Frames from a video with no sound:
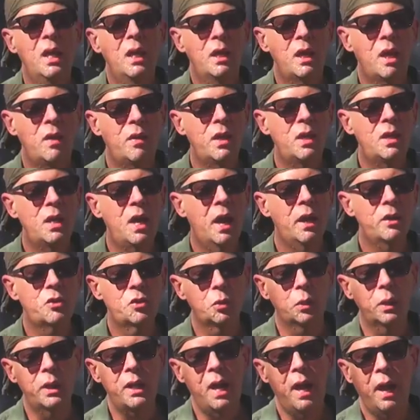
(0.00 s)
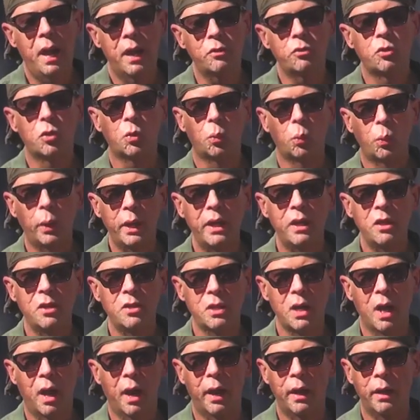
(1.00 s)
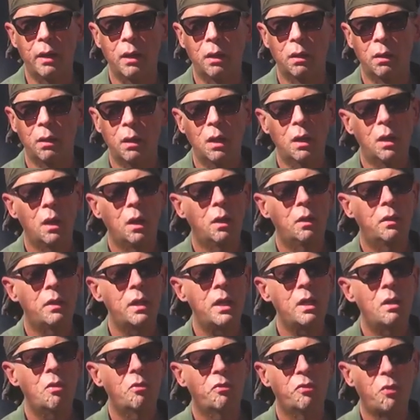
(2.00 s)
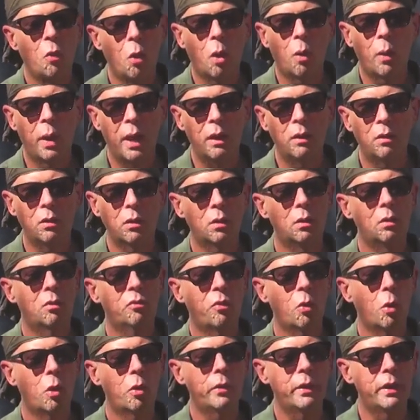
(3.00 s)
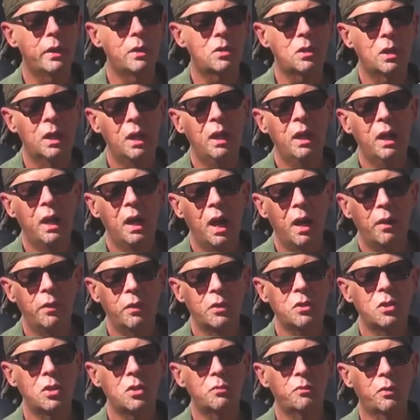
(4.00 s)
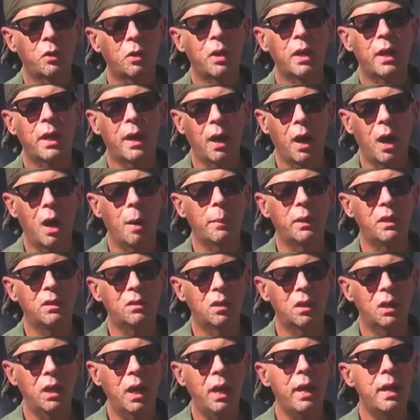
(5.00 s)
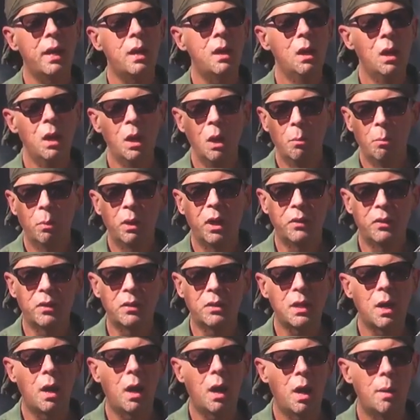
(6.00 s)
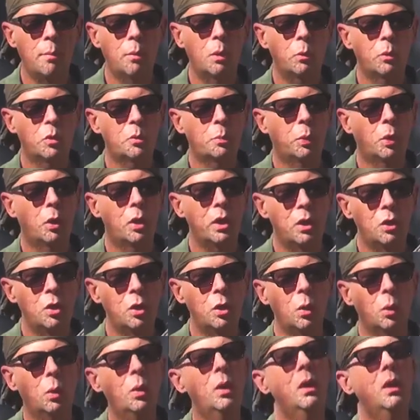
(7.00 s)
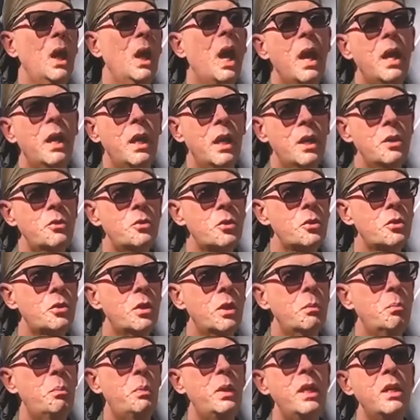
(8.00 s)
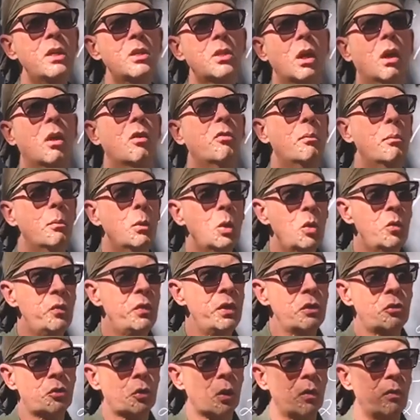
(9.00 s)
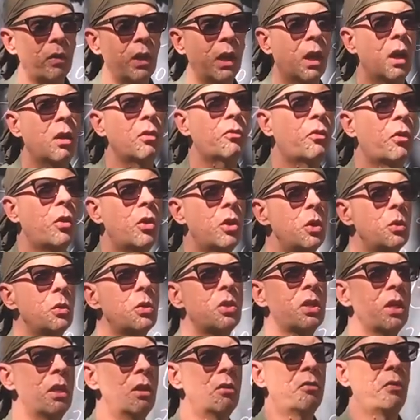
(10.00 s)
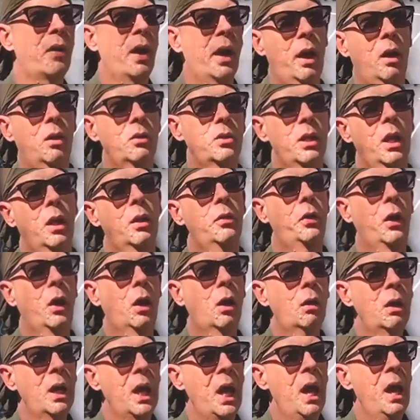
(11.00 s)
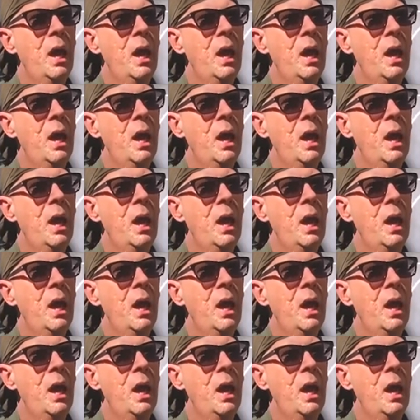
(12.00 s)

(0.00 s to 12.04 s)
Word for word: Now, they naturally had to redesign the forend for this, and this is very common today, but at the time it was pretty new. An interesting piece of movie trivia for you cinephiles out there.